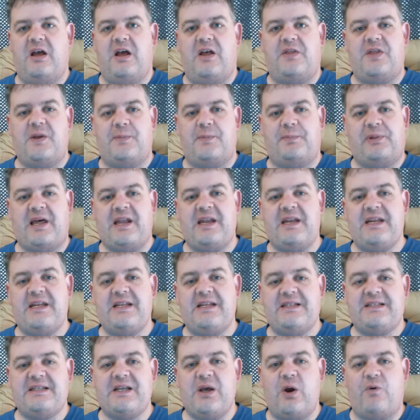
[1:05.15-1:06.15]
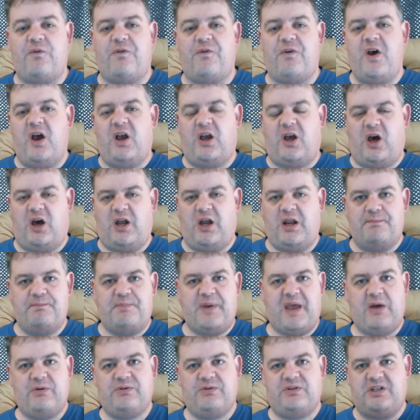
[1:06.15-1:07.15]
The planet itself kind of
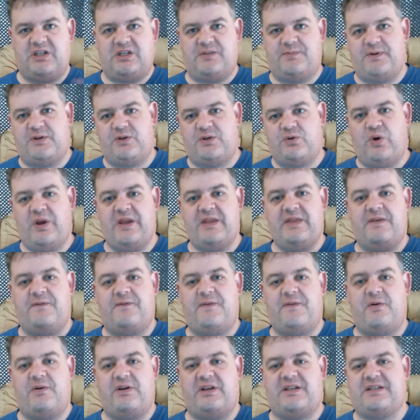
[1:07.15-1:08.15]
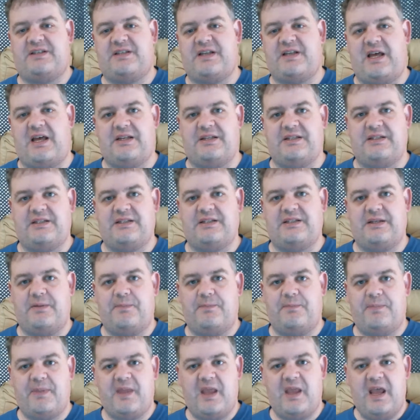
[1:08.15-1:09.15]
bounces between the various suns.
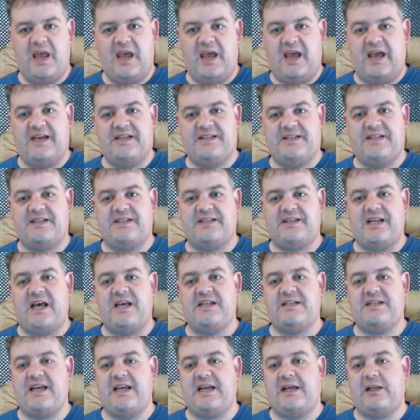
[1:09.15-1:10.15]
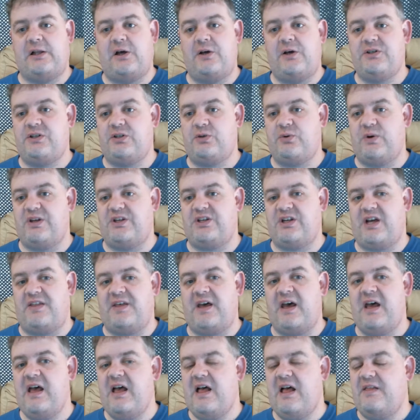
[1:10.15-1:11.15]
As the stars get closer to each
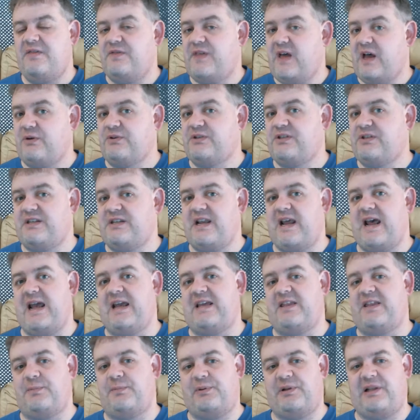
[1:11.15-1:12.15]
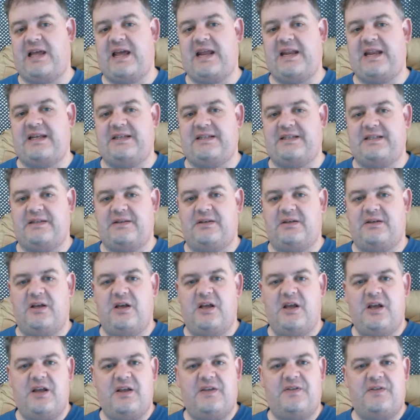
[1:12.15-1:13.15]
other, they'll snag the planet.
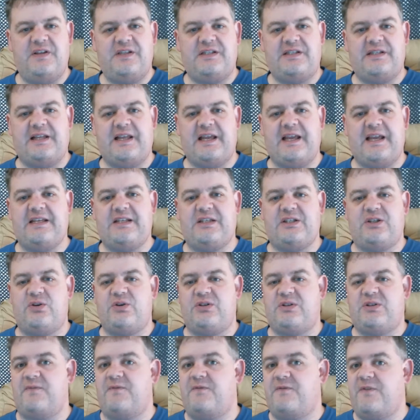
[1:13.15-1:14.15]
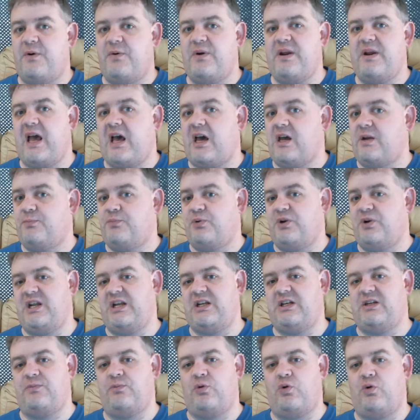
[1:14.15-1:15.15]
This leads to some very
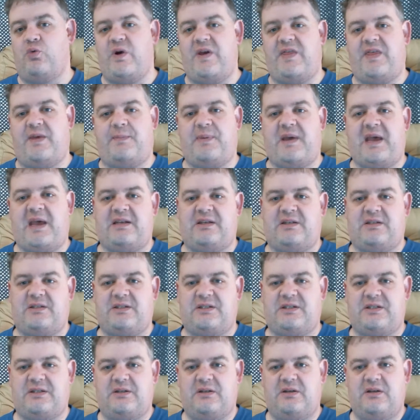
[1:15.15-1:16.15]
unpredictable weather patterns.